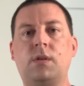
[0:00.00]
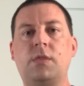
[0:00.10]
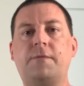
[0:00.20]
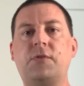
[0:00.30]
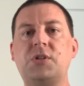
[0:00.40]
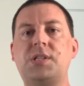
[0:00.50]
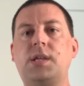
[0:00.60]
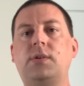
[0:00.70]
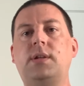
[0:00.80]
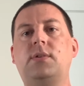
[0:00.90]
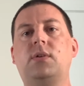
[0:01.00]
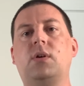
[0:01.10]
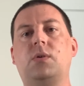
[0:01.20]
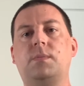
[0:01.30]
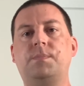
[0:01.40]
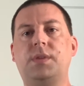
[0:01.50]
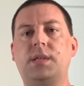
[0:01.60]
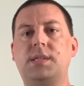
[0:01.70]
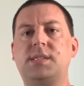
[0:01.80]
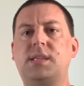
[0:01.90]
The first thing you need to know
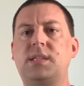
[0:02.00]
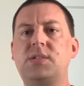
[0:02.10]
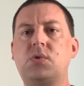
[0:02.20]
is that this